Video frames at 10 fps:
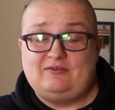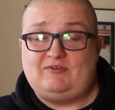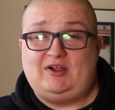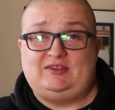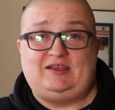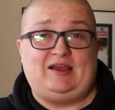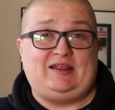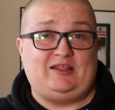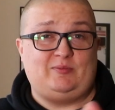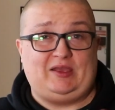rather than
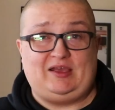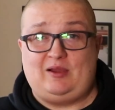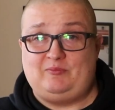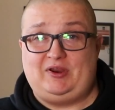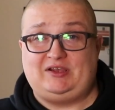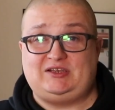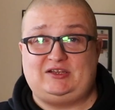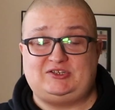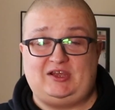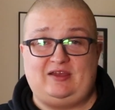carrying the big camera,
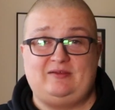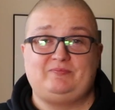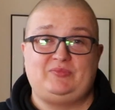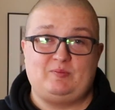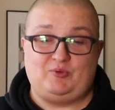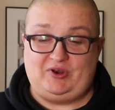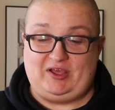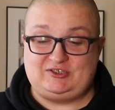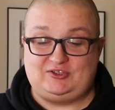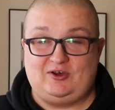etc. But
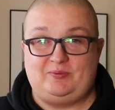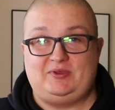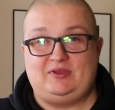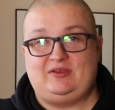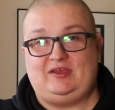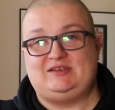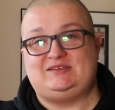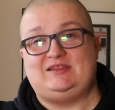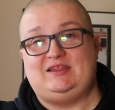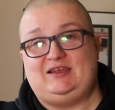next up
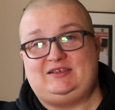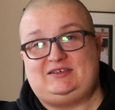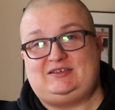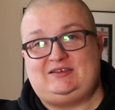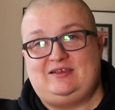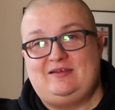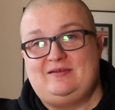is this.